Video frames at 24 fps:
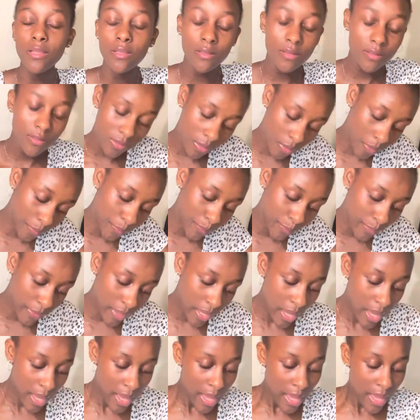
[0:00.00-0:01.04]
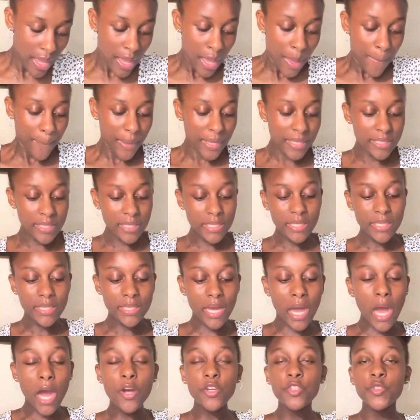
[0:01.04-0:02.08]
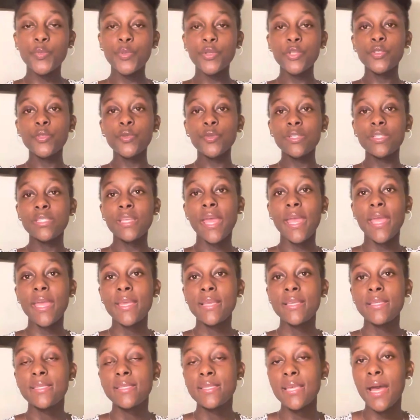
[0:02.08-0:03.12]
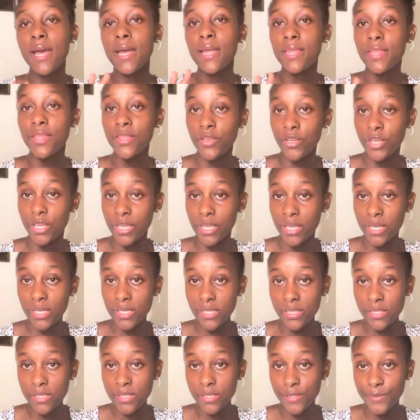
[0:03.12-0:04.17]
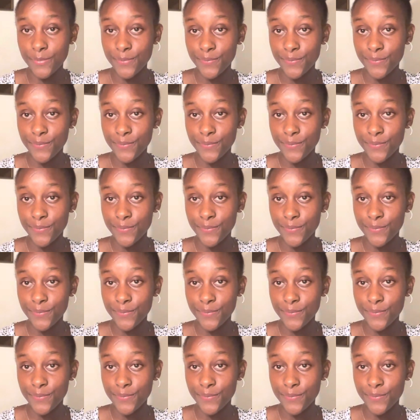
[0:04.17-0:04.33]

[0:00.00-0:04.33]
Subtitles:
So basically the Ausbildung takes 3 years